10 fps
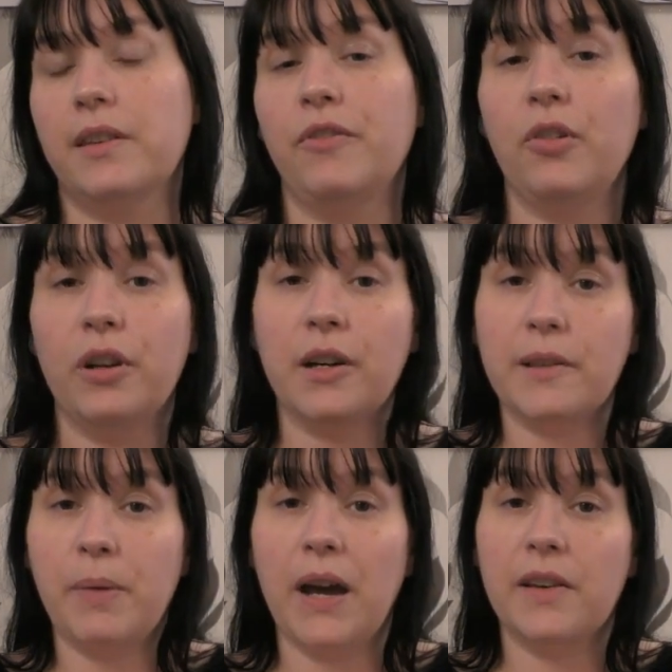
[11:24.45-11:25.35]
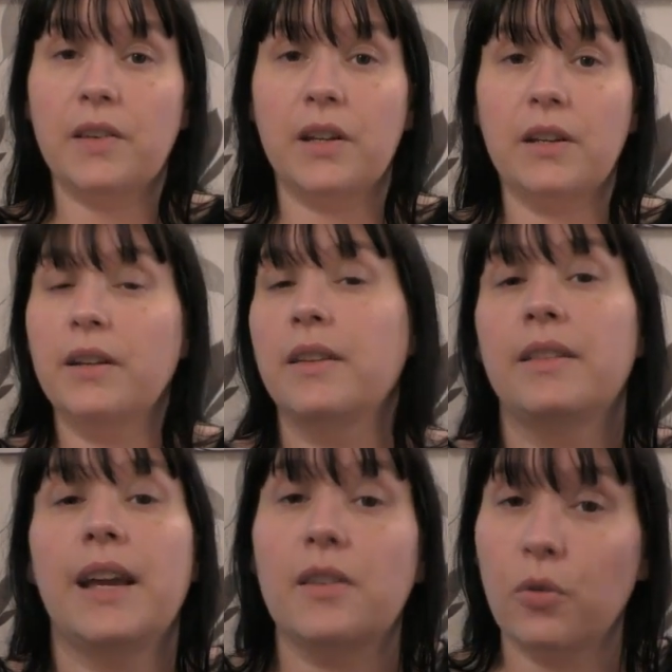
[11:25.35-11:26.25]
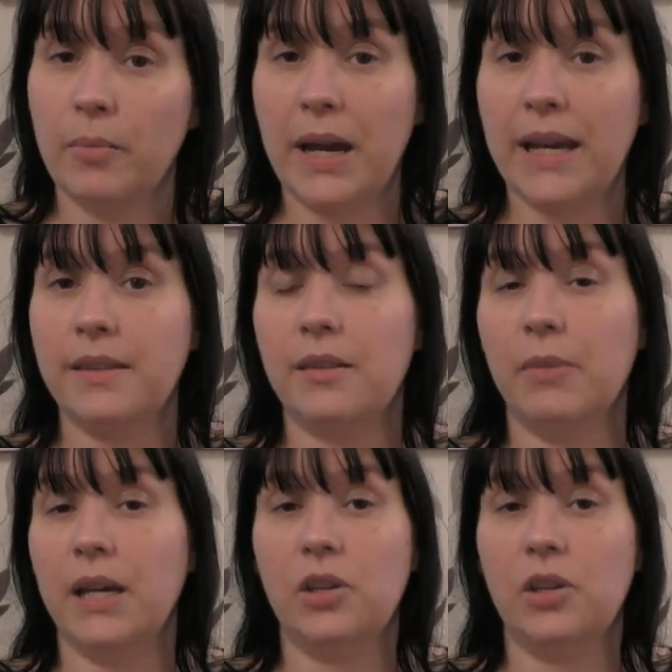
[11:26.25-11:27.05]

If you're a nice person, that's all that matters to me.